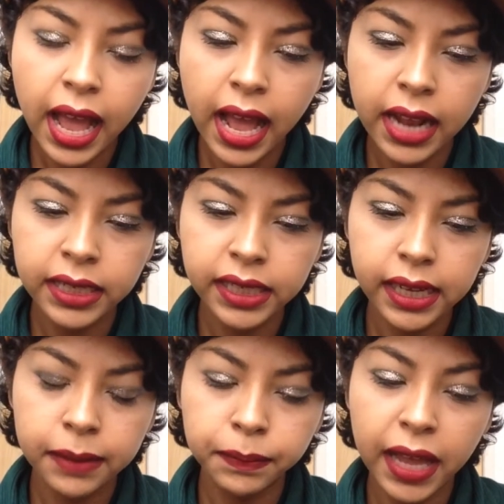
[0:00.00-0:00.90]
and
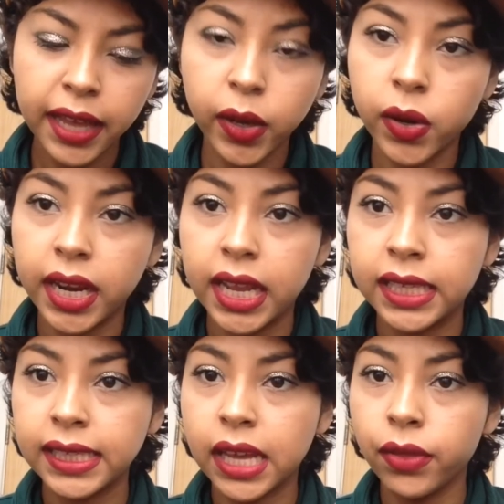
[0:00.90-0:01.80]
I got it
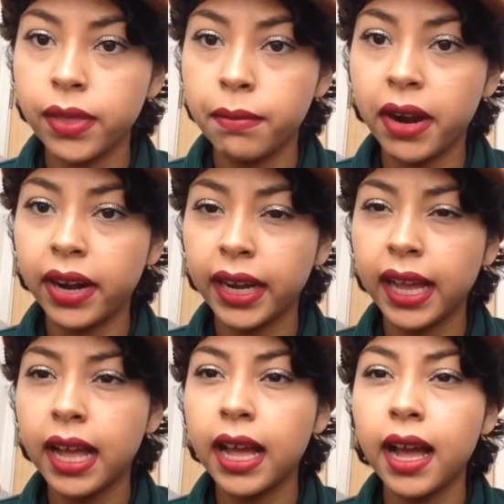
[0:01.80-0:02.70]
in South
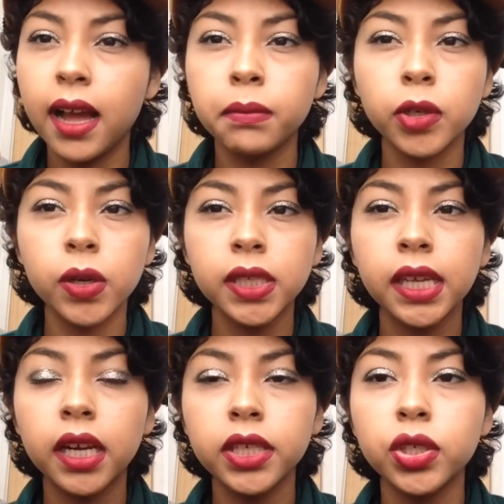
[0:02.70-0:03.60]
America. I'm not
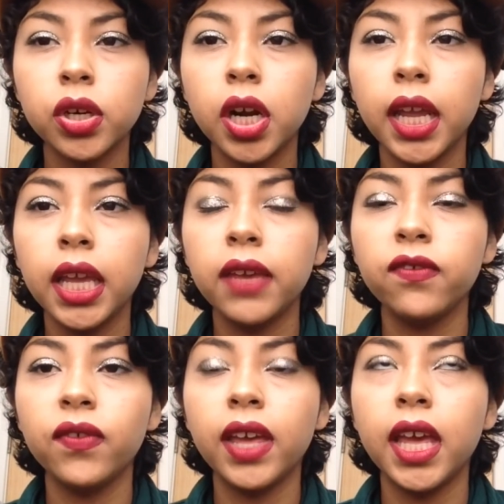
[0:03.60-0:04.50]
entirely sure if
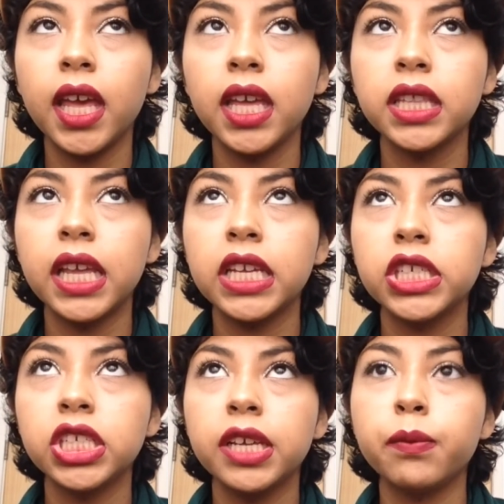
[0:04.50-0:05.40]
they
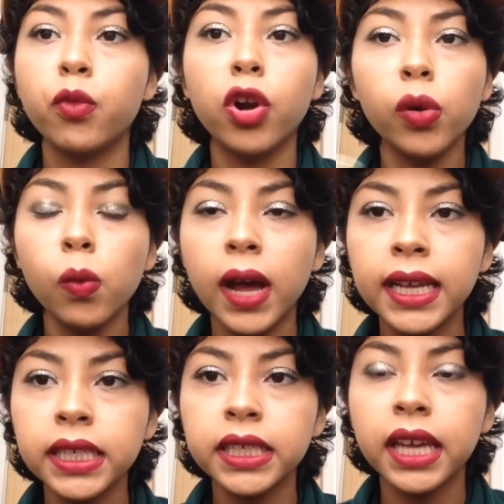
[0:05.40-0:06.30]
ship
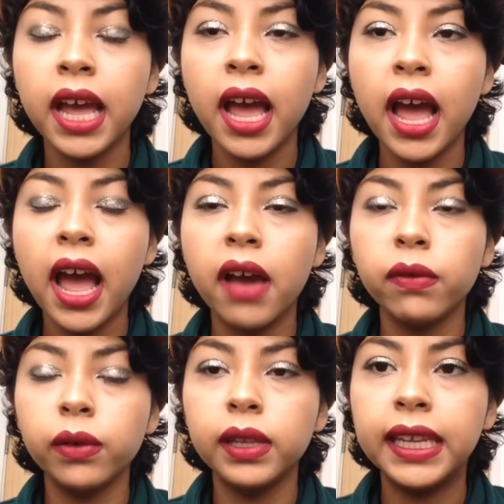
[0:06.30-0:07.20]
worldwide. I
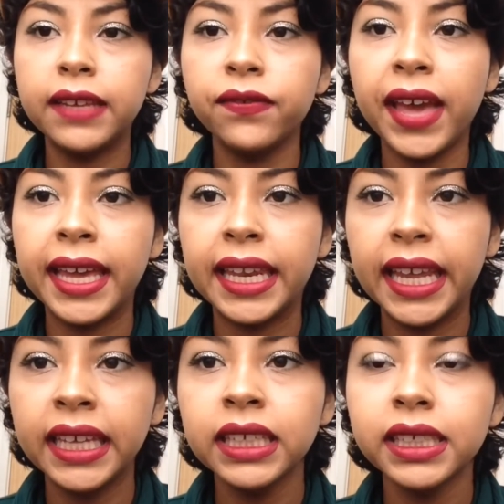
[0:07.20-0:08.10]
will leave a
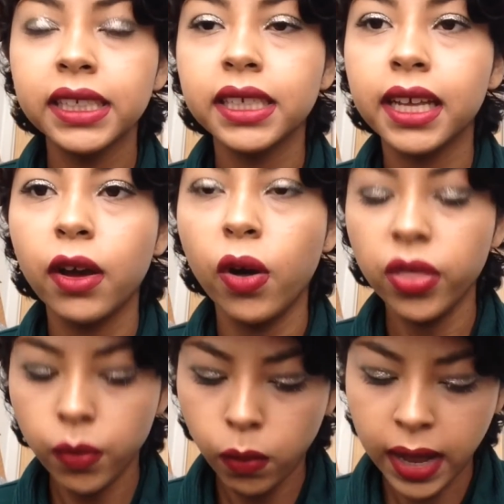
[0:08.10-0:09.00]
link.
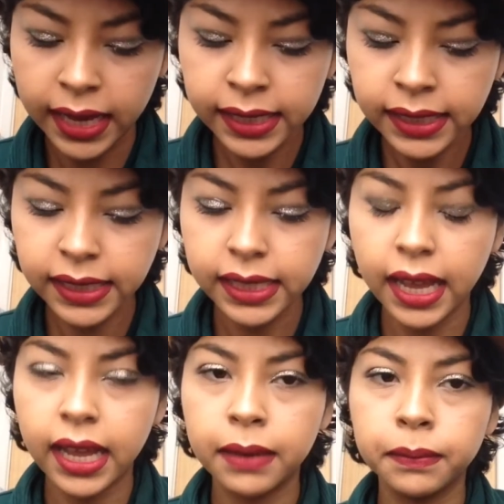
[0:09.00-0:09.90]
Otherwise,
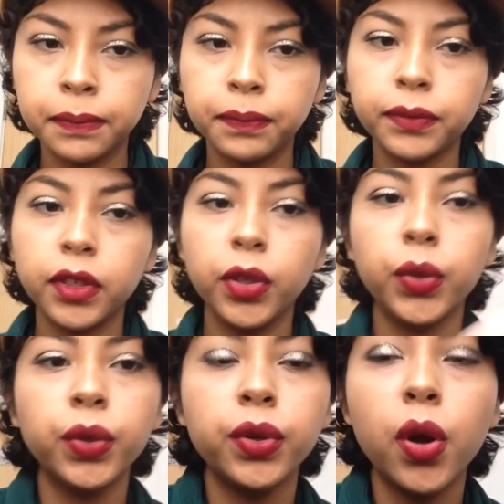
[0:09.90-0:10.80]
you could